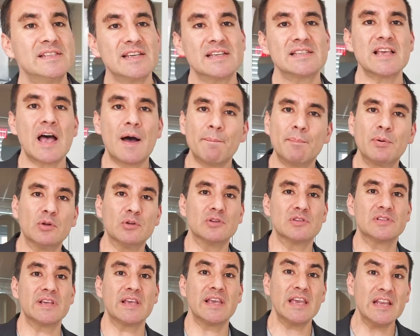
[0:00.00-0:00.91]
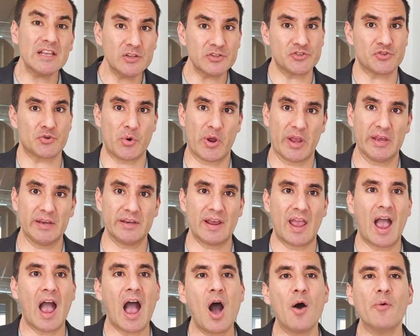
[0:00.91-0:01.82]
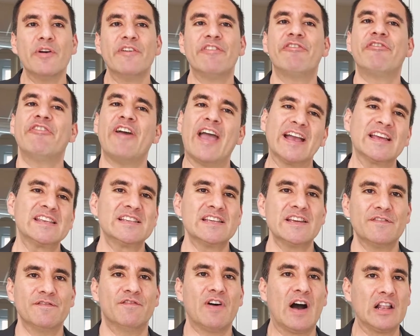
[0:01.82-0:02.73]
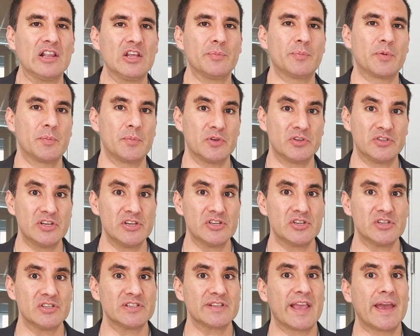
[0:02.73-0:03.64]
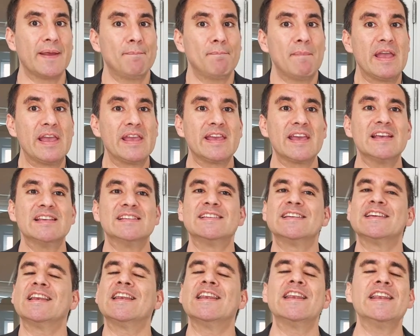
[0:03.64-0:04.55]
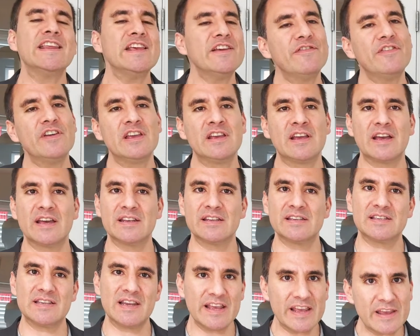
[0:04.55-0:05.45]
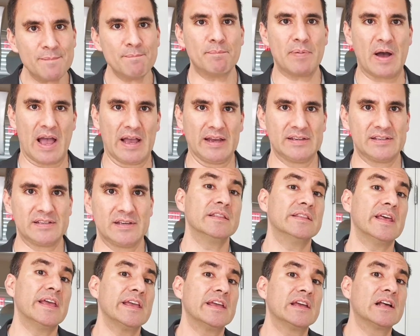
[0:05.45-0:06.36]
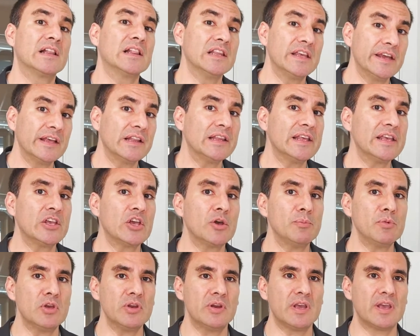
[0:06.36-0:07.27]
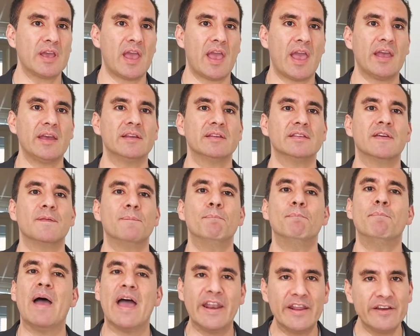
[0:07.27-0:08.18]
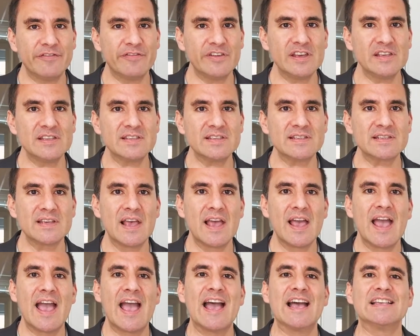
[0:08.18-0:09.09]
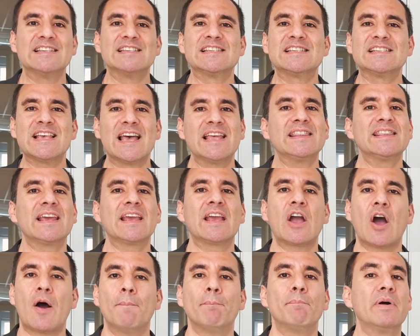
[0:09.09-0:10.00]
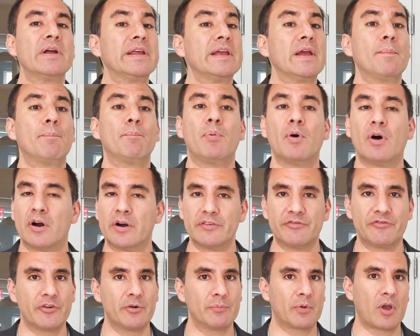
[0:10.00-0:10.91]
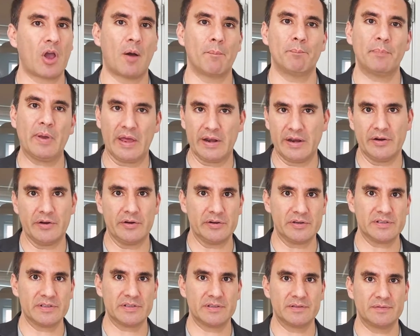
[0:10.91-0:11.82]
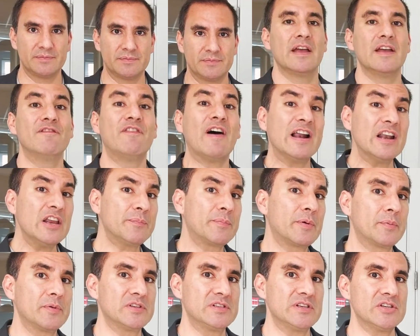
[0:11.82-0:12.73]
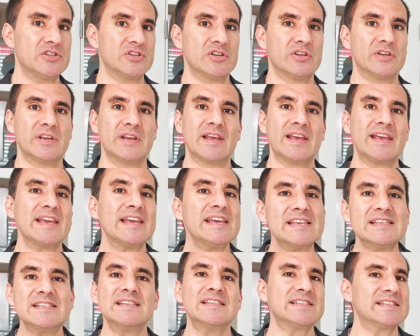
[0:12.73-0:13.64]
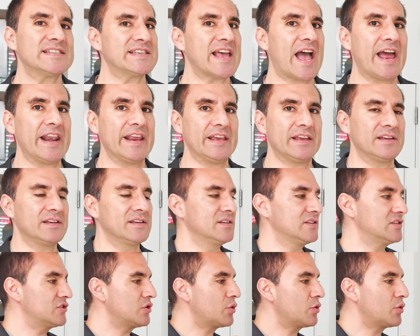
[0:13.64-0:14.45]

examples illustrate how effective value propositions can make a significant impact. They clearly communicate the benefits and set the company apart from competitors. A value proposition isn't static, so